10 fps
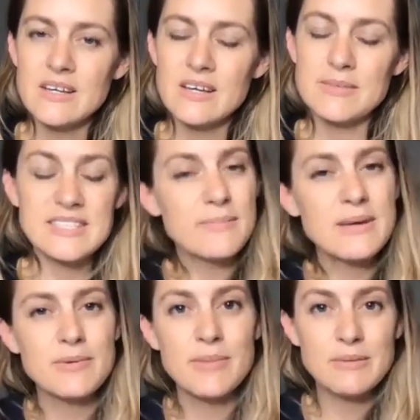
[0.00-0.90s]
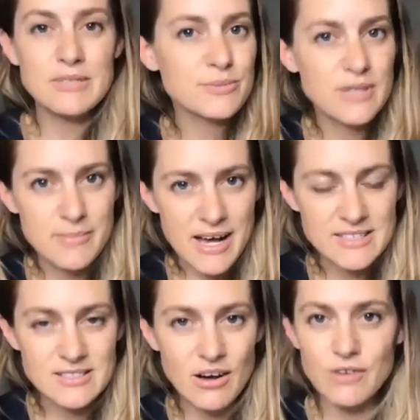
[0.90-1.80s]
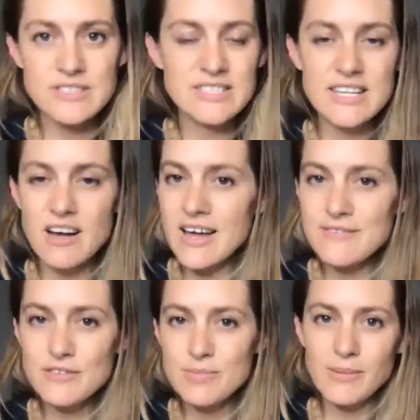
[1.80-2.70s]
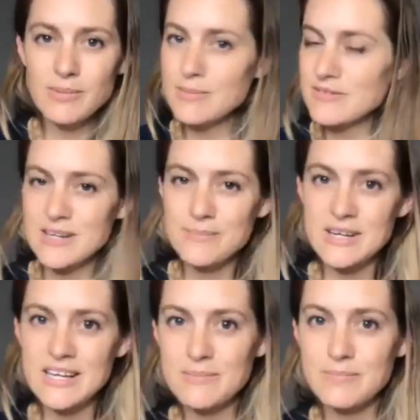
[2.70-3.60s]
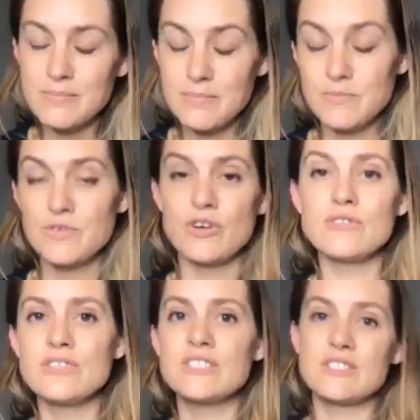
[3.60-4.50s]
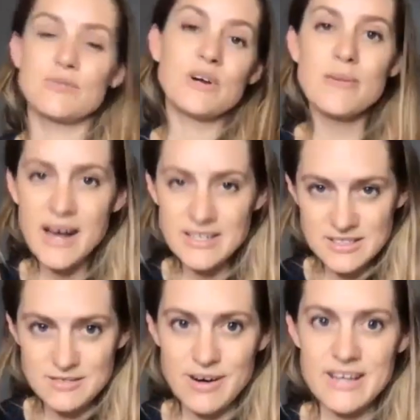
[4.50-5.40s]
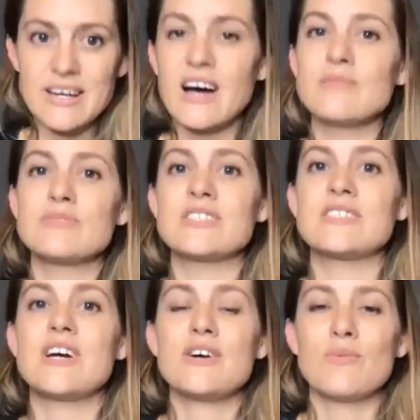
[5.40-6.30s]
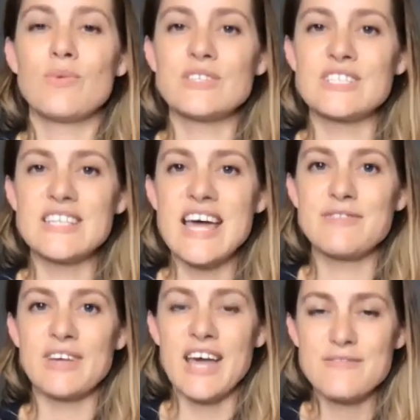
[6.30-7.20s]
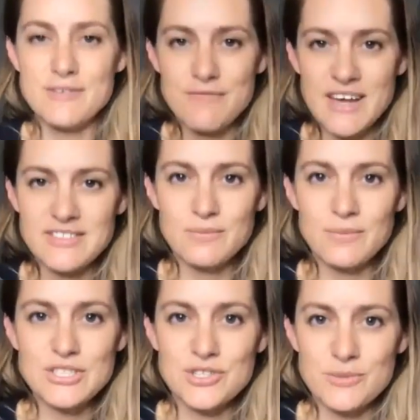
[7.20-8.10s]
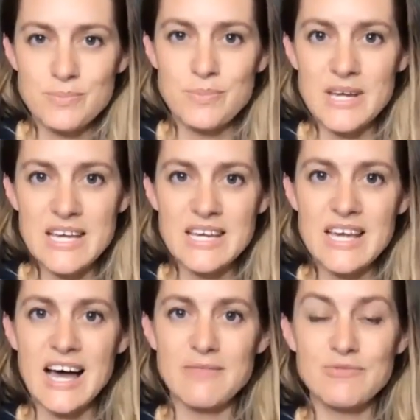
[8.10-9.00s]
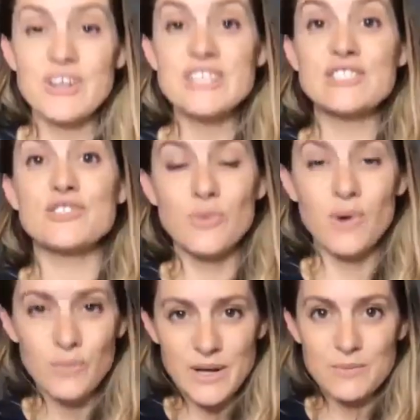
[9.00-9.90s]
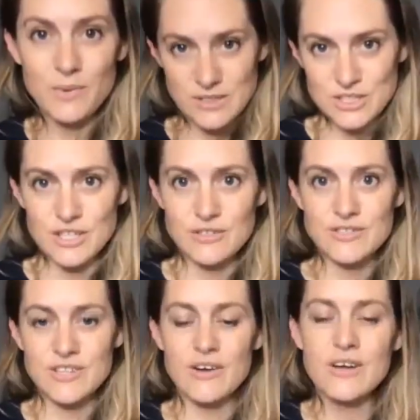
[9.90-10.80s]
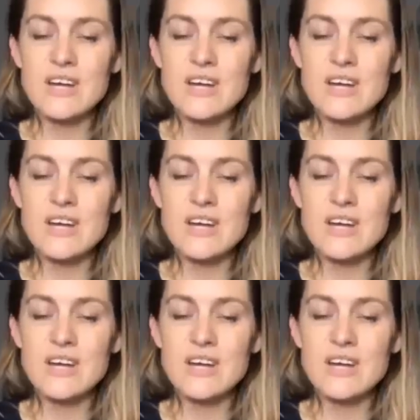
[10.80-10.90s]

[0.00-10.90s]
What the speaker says: mean, some people may wish to wear a mask. Obviously, I have no problem if somebody chooses to wear a mask, right? I'm just wanting to advocate for the fact that we should be free to do what we want to do. So